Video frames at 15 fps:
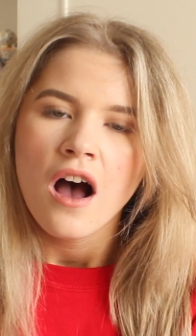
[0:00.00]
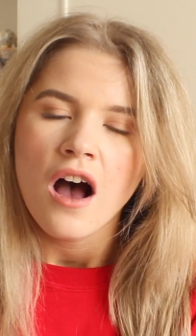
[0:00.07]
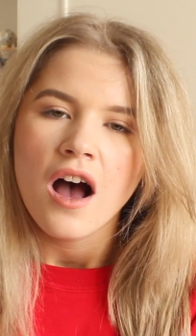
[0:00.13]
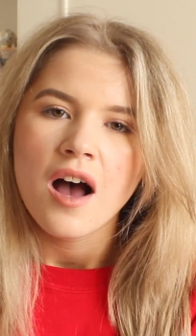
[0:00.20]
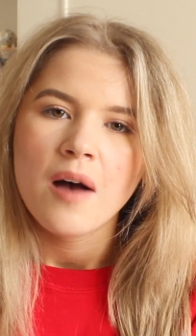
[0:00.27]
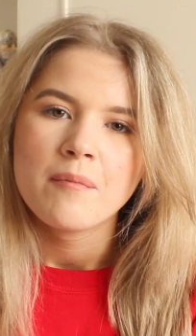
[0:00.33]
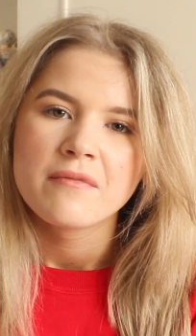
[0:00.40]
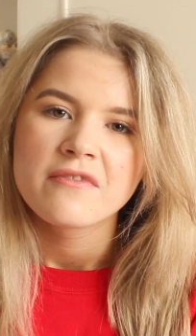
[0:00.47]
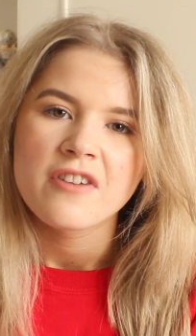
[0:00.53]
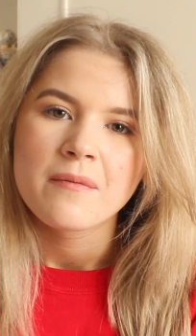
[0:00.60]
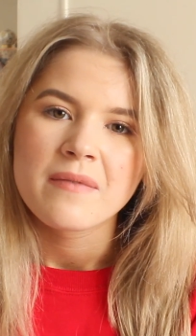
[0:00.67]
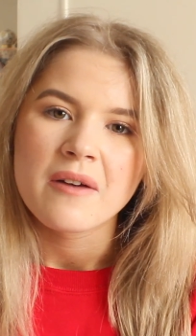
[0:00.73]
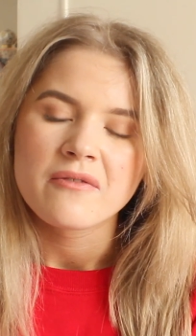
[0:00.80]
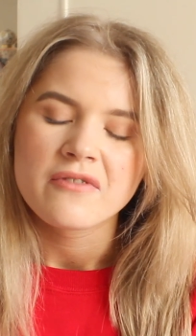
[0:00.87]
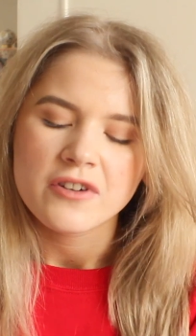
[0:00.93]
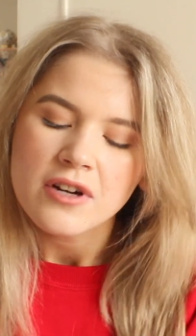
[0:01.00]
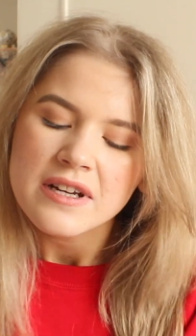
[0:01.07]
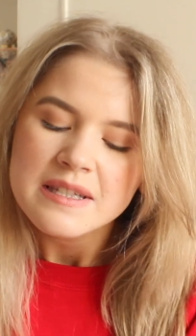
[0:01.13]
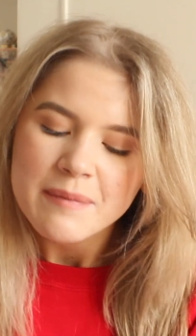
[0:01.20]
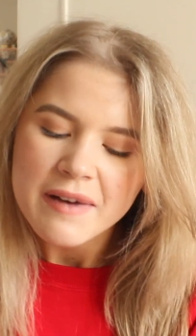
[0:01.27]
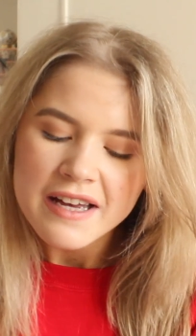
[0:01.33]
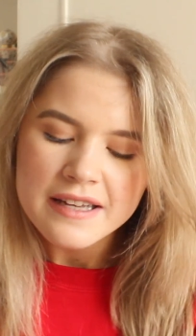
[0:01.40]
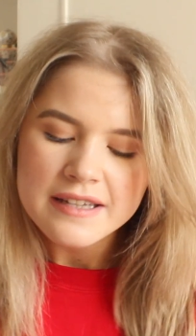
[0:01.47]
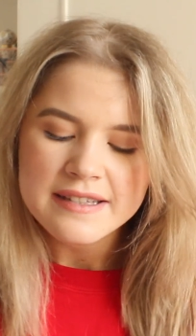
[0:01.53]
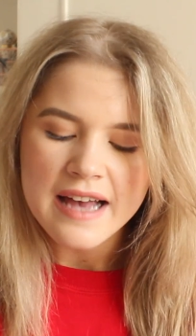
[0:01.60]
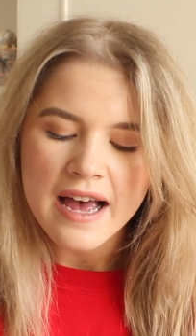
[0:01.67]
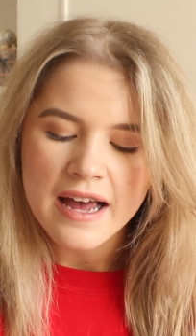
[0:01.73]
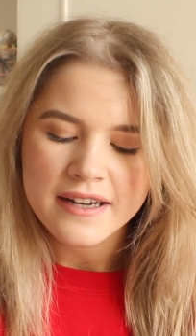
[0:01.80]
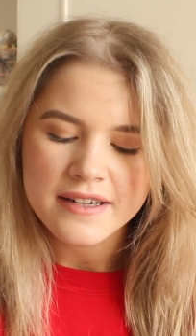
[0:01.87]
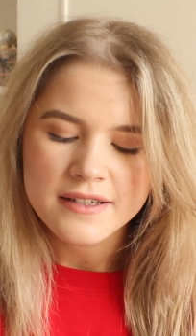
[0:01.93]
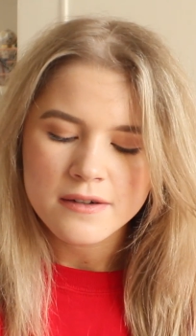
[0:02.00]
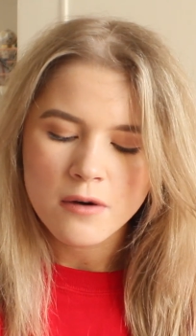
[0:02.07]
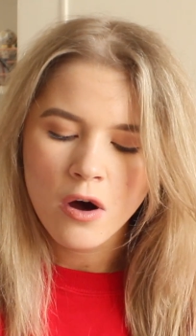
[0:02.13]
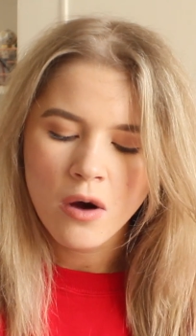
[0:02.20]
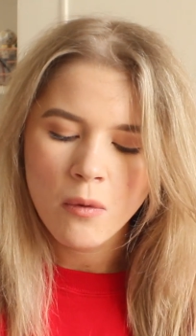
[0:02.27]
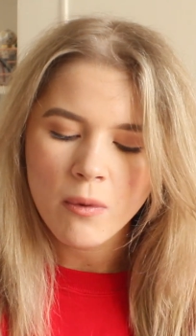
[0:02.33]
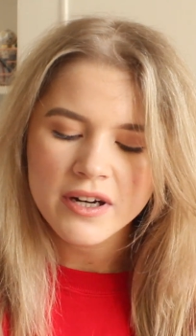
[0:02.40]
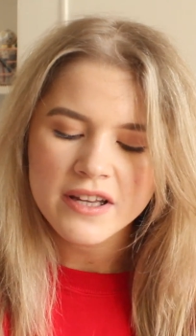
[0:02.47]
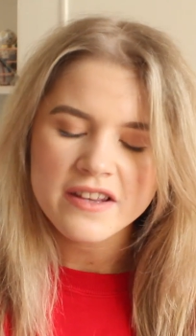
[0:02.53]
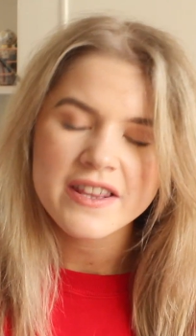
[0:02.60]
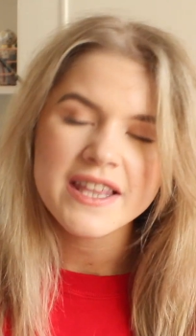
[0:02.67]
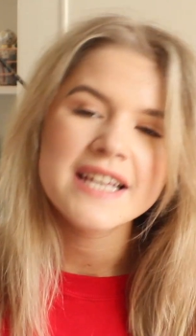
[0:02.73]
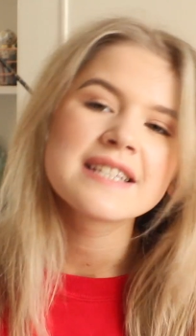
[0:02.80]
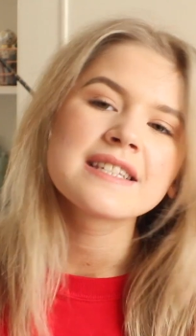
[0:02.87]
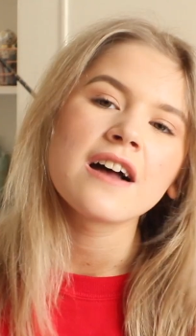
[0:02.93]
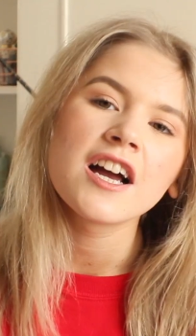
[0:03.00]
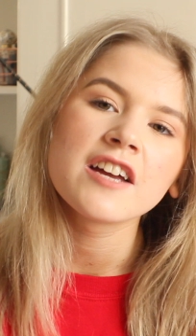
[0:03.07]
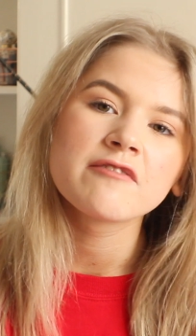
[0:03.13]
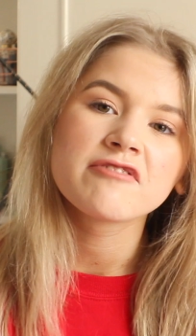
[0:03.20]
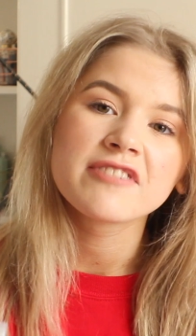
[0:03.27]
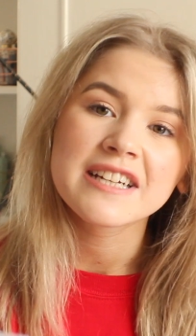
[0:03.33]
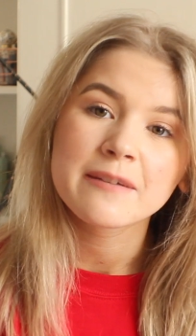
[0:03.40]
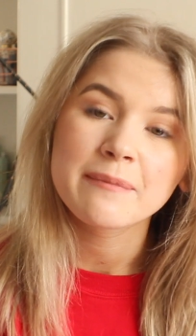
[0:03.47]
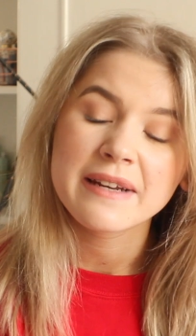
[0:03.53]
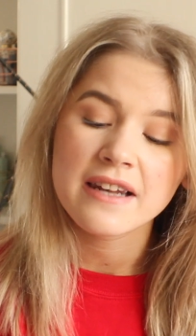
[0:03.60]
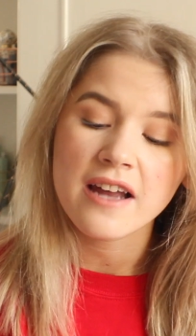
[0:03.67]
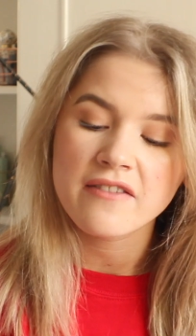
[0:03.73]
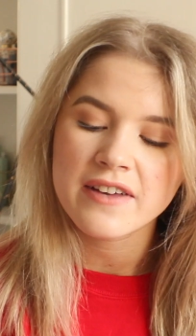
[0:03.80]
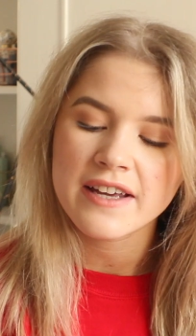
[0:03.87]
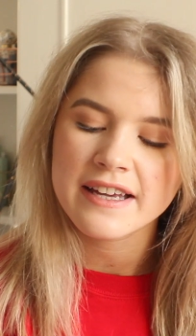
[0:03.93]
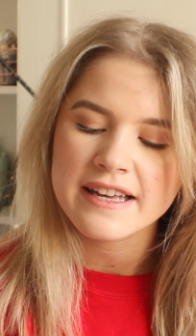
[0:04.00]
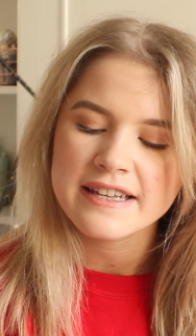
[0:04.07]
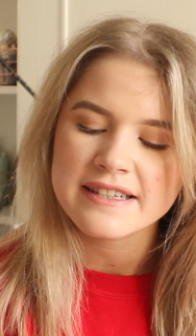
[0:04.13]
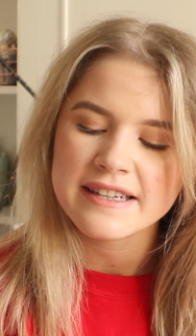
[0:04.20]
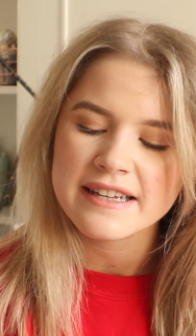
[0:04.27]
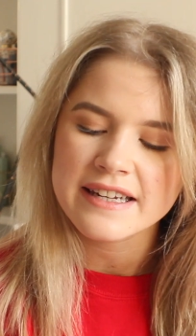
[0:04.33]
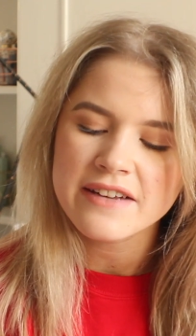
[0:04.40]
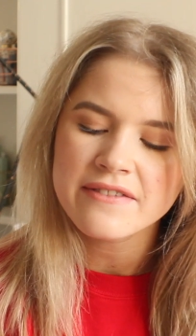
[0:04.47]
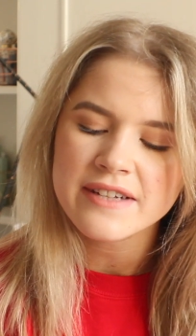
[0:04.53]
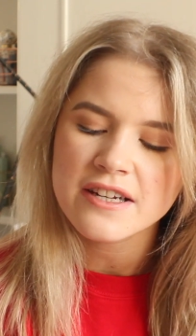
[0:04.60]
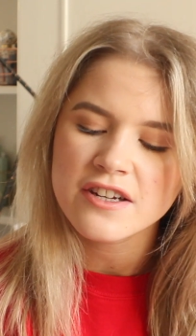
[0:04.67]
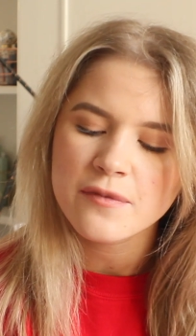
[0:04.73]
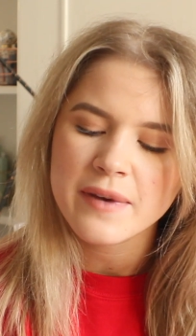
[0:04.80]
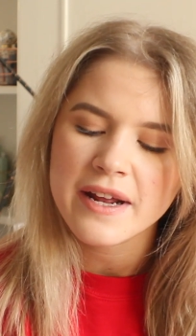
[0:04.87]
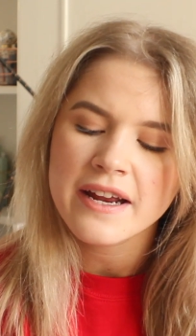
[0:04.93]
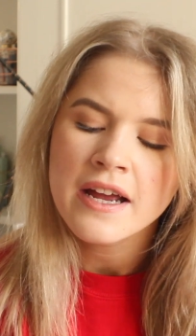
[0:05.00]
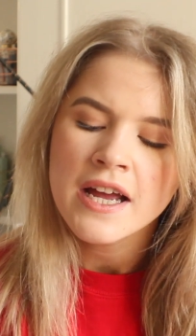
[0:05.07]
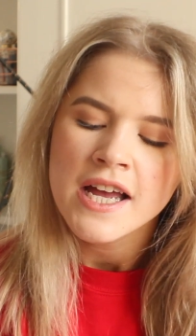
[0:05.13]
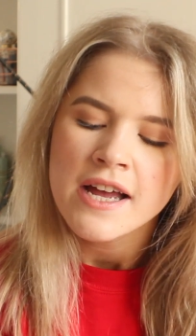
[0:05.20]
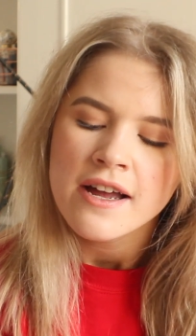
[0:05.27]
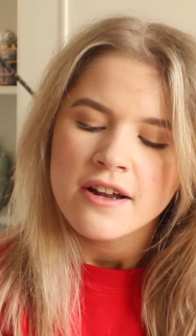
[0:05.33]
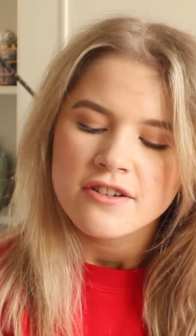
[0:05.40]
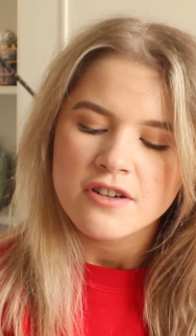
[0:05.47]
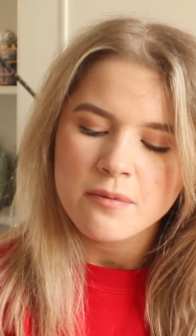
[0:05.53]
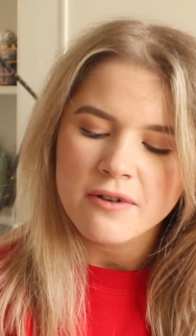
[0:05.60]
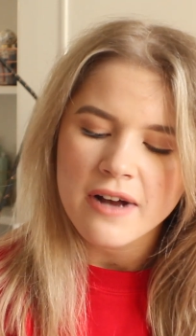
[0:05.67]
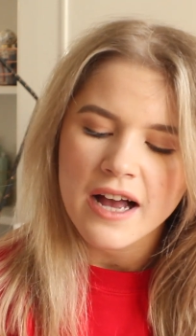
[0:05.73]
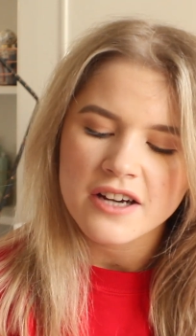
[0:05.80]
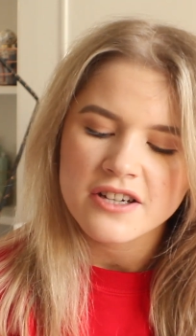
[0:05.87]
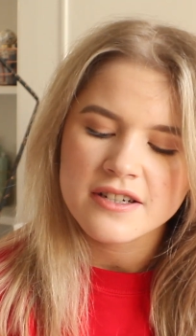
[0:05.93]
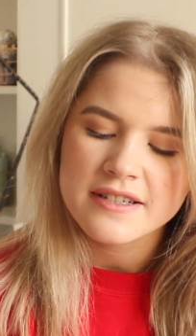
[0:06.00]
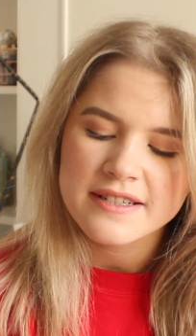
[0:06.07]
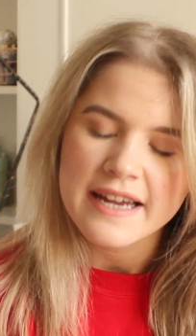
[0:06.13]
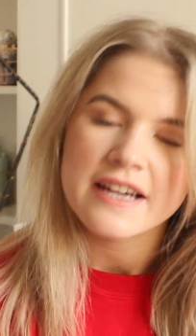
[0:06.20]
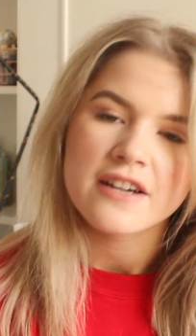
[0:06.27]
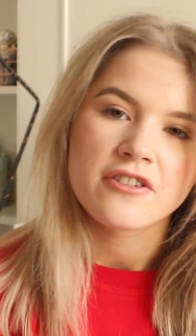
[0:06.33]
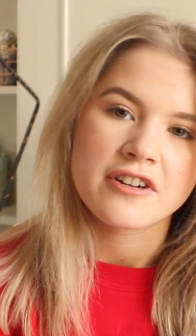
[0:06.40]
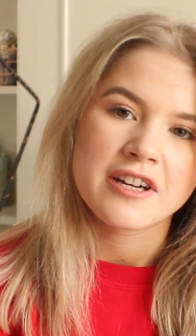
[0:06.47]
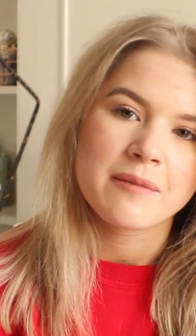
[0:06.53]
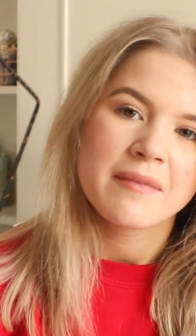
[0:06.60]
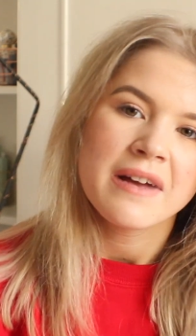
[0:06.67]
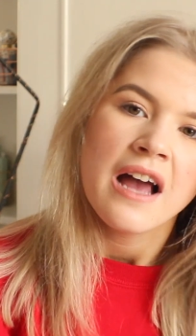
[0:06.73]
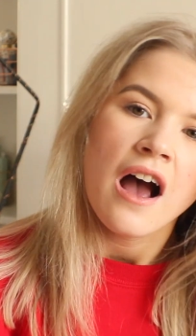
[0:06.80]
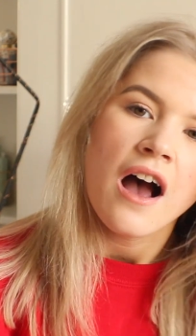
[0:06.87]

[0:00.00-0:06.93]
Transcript: from them for Christmas, and one of the things that I've really been loving is the Lift and Illuminate Triple Action Day Cream.